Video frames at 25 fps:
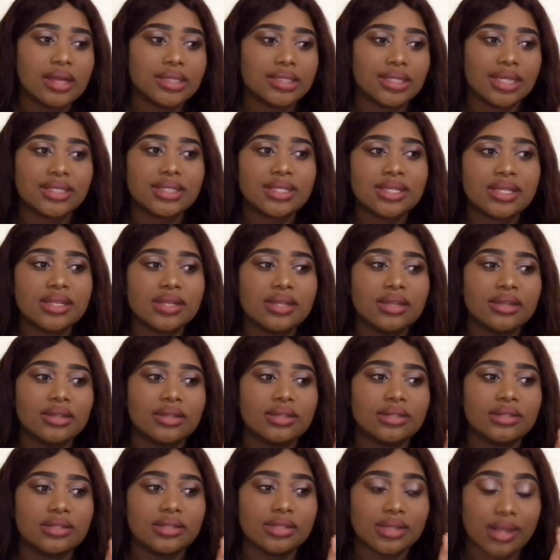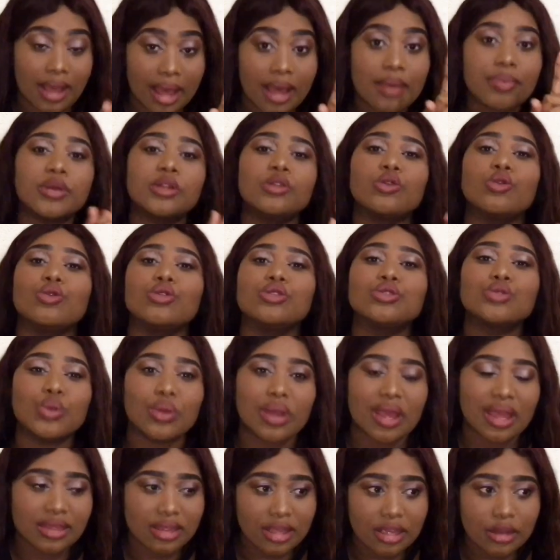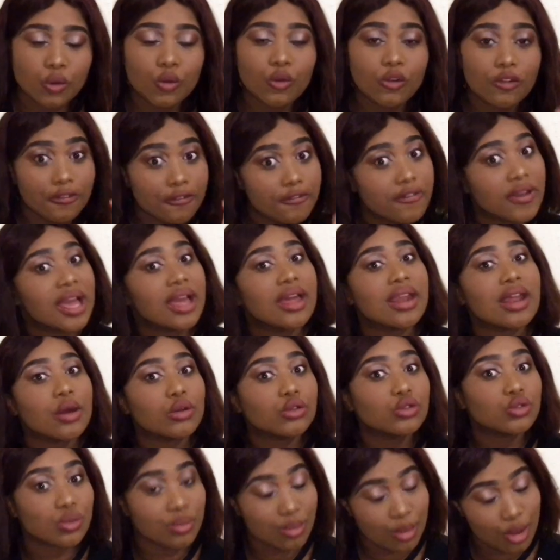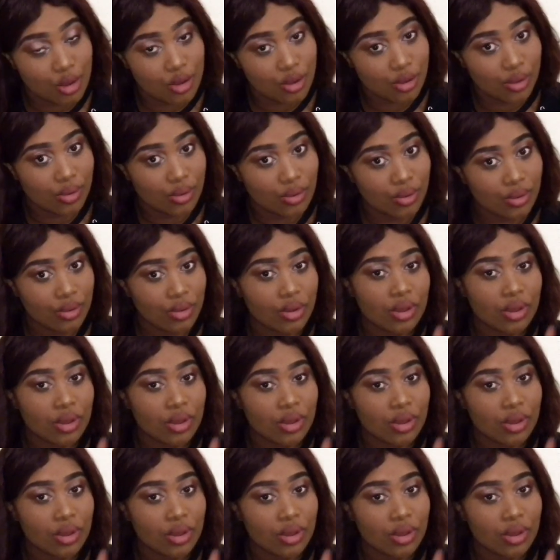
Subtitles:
That he the cap and go to get then we'll figure it out tomorrow.